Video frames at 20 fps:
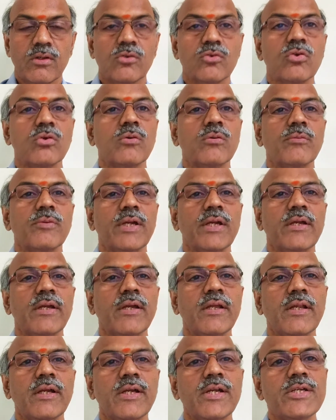So
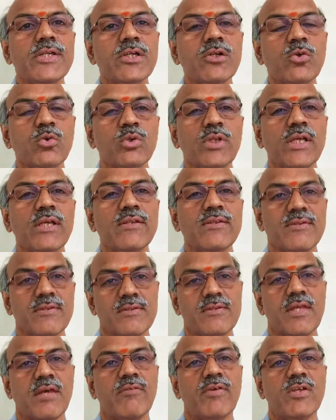in addition to these
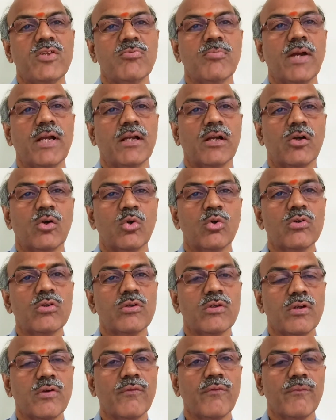savings bank accounts,
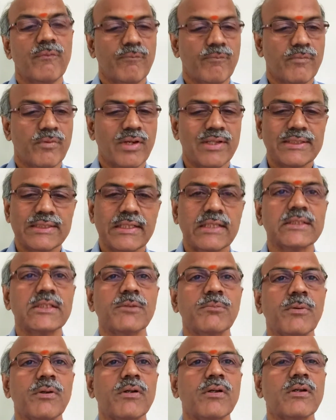let's touch
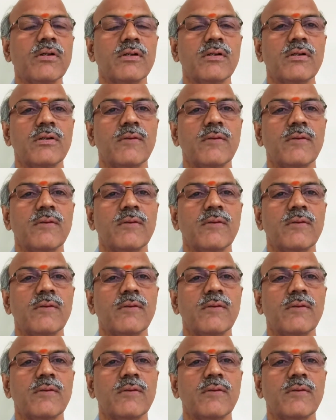upon